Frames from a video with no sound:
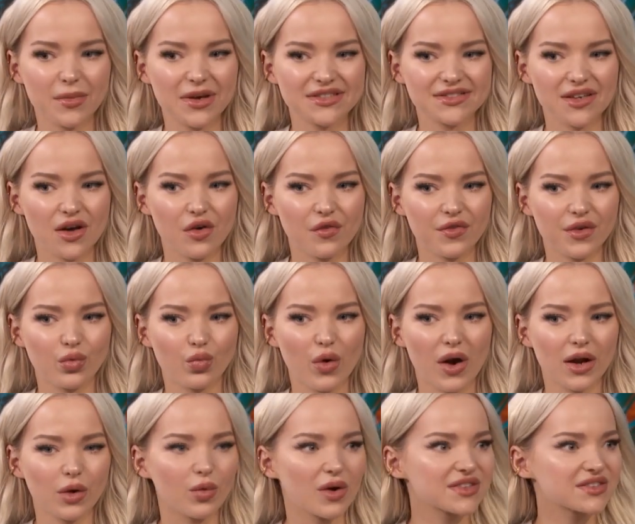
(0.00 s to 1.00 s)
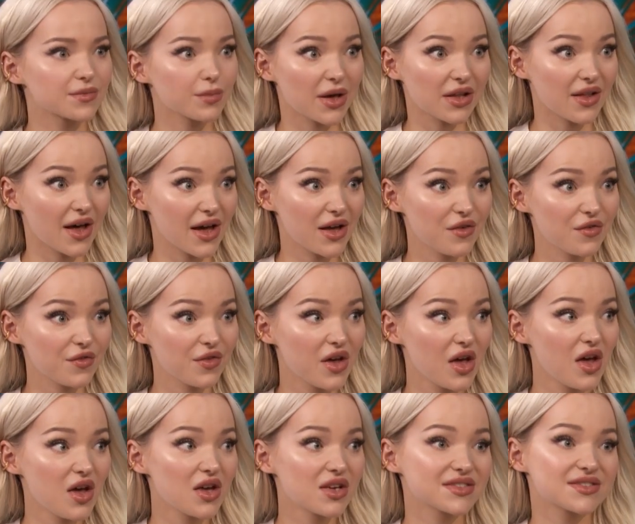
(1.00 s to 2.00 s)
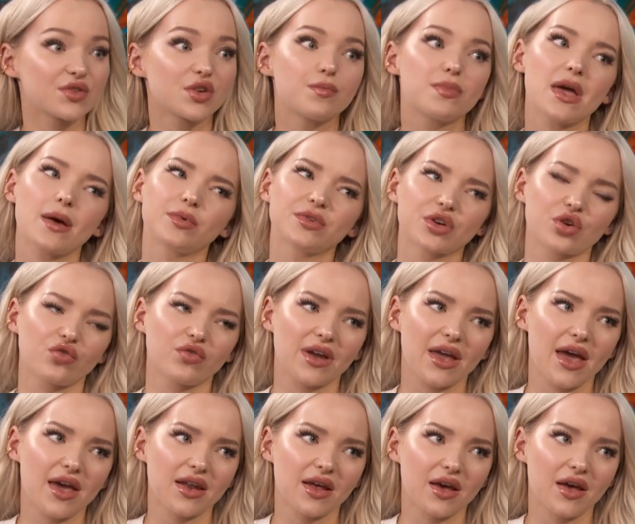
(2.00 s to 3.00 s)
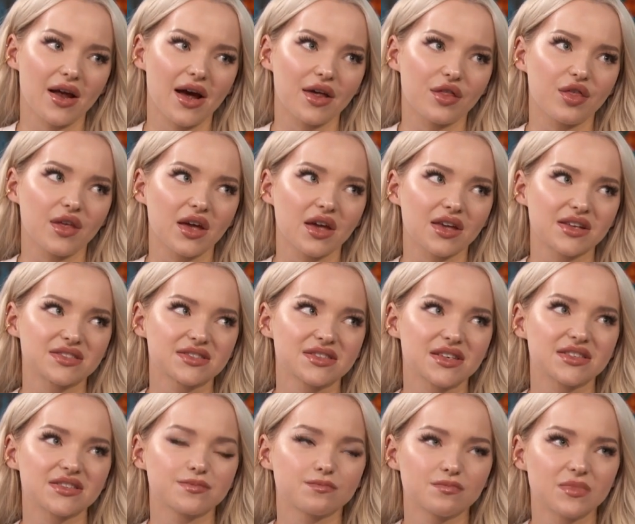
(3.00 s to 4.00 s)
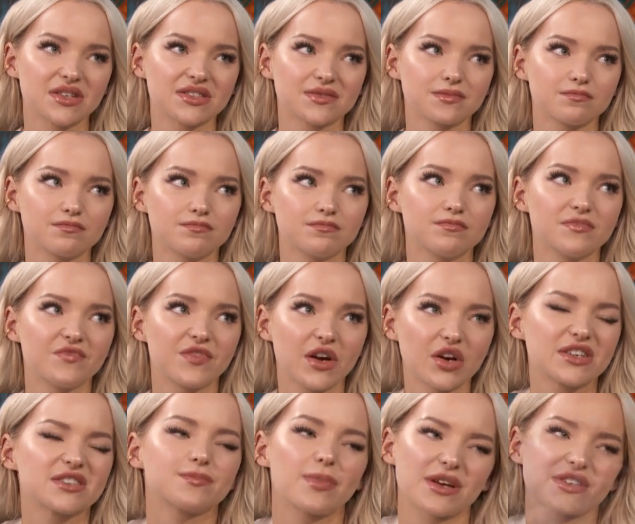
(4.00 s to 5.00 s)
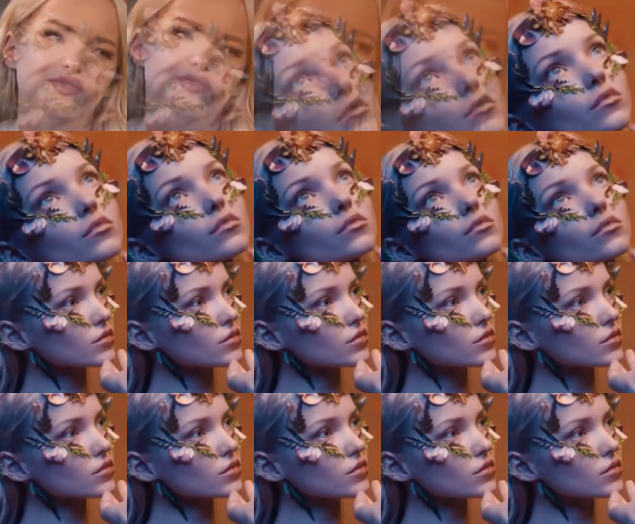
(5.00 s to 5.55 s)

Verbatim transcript: myself and where I was in my life. So to be able to create it, I think is is is very special to me.